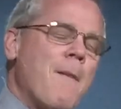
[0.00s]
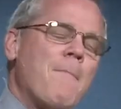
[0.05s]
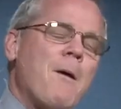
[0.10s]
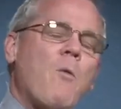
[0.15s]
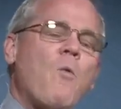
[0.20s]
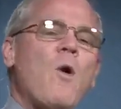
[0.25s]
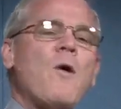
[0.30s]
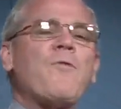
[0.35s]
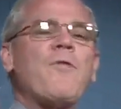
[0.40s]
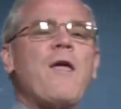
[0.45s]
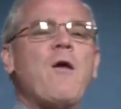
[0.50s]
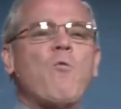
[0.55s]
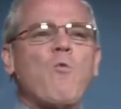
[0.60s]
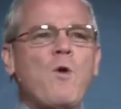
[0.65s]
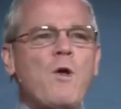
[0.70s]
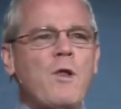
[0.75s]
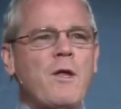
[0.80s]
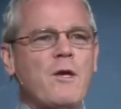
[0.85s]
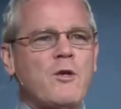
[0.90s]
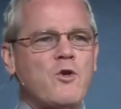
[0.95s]
but what they
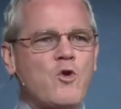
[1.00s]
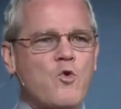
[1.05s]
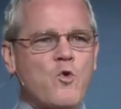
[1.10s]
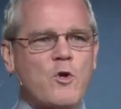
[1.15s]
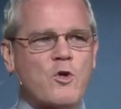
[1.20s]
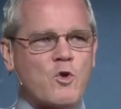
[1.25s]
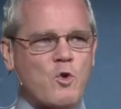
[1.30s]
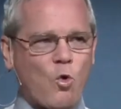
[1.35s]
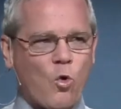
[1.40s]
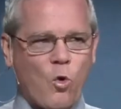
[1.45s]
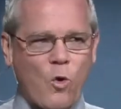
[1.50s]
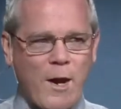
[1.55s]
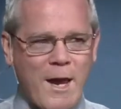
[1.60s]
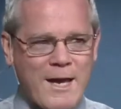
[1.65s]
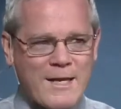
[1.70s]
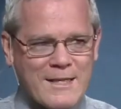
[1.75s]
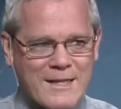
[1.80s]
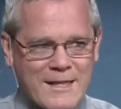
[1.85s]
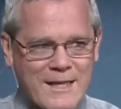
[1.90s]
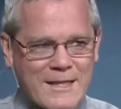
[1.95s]
really do is
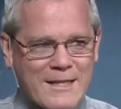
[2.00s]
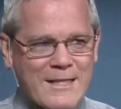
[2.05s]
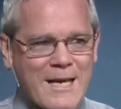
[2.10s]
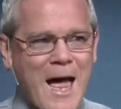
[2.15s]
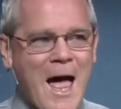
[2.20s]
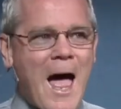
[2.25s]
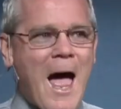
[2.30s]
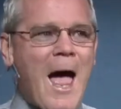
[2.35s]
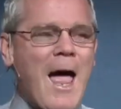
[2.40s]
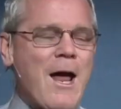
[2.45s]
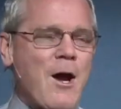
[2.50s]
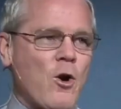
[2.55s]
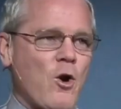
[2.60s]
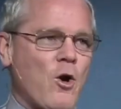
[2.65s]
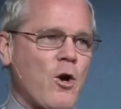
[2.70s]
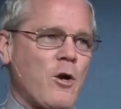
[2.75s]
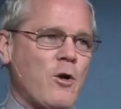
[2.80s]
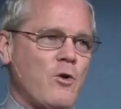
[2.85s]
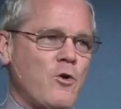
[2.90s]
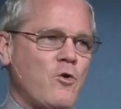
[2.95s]
create an
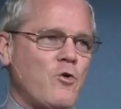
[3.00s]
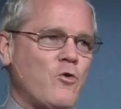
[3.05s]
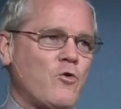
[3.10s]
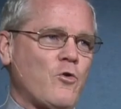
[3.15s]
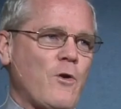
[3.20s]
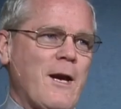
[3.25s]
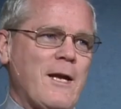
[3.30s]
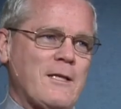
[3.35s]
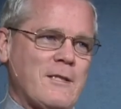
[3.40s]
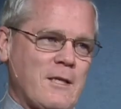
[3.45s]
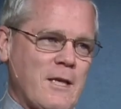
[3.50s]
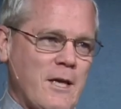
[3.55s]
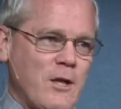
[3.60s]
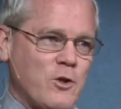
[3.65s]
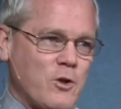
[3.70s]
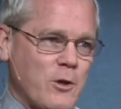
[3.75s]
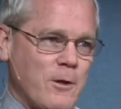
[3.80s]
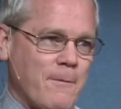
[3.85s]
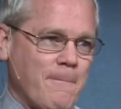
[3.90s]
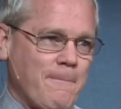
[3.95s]
entire new
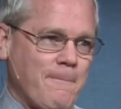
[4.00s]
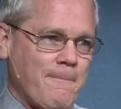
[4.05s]
translation.